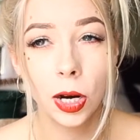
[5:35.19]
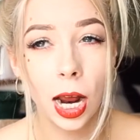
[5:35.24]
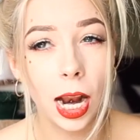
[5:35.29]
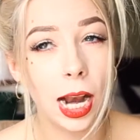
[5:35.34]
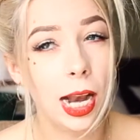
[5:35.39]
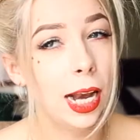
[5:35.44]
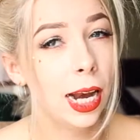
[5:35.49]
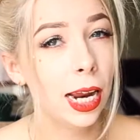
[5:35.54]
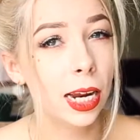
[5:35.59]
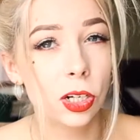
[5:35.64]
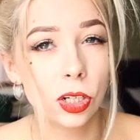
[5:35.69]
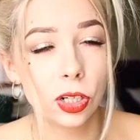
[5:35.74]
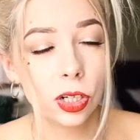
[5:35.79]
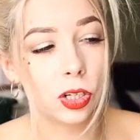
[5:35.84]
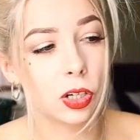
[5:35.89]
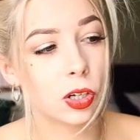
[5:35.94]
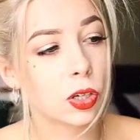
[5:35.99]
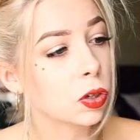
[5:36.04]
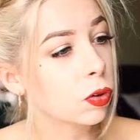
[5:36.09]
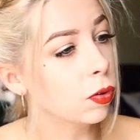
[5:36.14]
I literally
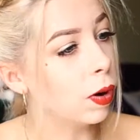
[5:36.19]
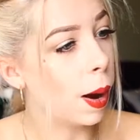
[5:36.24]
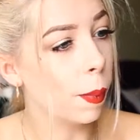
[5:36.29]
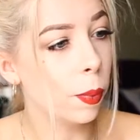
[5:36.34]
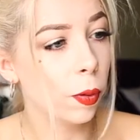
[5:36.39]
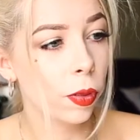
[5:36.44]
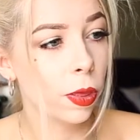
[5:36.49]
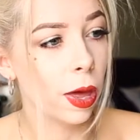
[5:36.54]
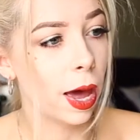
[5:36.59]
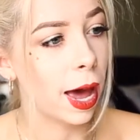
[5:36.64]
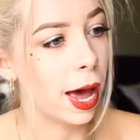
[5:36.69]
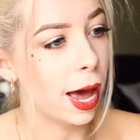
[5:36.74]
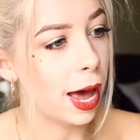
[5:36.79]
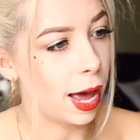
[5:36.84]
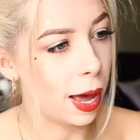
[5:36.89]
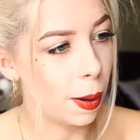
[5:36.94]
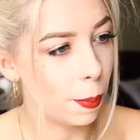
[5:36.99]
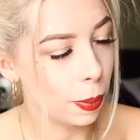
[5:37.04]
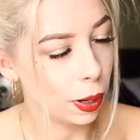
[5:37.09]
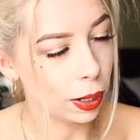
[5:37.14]
just grab all the
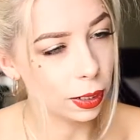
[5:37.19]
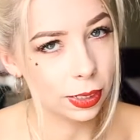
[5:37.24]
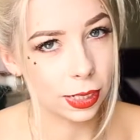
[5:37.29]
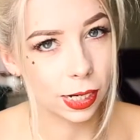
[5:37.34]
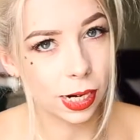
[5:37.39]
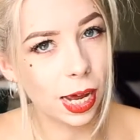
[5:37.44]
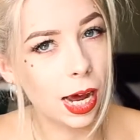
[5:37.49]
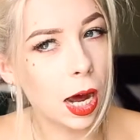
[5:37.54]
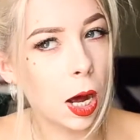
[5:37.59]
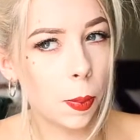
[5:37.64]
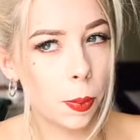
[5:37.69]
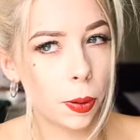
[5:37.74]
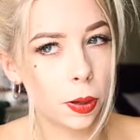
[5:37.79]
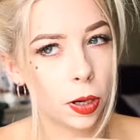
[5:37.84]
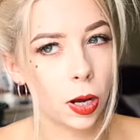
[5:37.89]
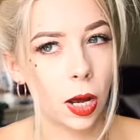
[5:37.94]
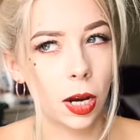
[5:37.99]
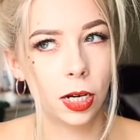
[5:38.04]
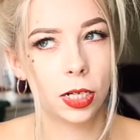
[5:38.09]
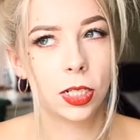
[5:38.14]
hair, bundle it up
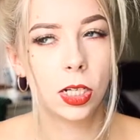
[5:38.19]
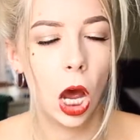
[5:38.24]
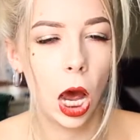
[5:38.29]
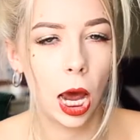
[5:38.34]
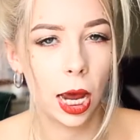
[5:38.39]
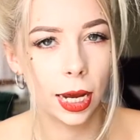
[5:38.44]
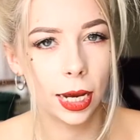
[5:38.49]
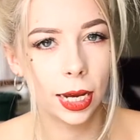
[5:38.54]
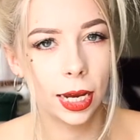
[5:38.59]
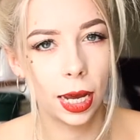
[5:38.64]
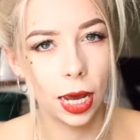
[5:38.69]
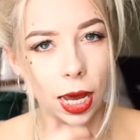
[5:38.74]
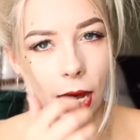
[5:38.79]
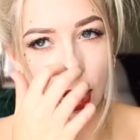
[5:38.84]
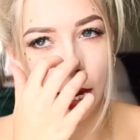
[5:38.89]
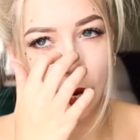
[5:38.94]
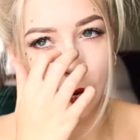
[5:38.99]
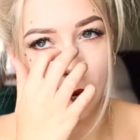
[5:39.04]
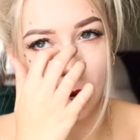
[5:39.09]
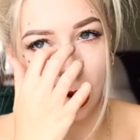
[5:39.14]
and kind of tie
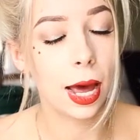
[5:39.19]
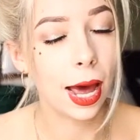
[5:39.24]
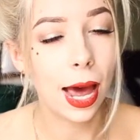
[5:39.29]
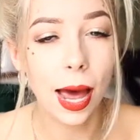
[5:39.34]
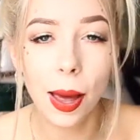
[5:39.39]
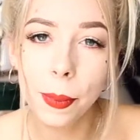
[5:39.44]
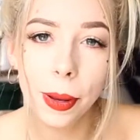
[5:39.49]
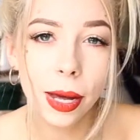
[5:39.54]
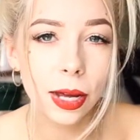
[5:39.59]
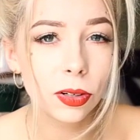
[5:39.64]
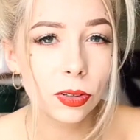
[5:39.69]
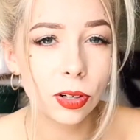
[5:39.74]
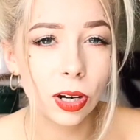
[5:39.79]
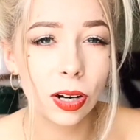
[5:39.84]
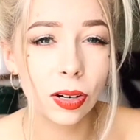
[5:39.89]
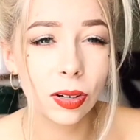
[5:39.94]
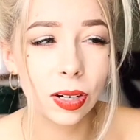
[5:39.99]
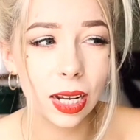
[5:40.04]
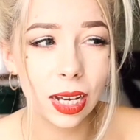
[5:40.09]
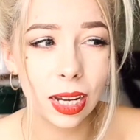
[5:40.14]
a hairband
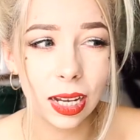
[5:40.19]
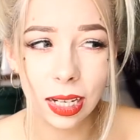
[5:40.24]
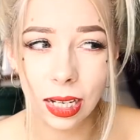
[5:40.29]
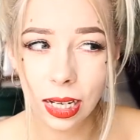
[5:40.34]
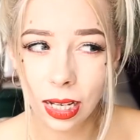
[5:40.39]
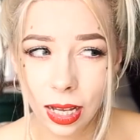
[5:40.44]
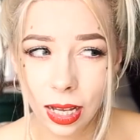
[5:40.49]
around it.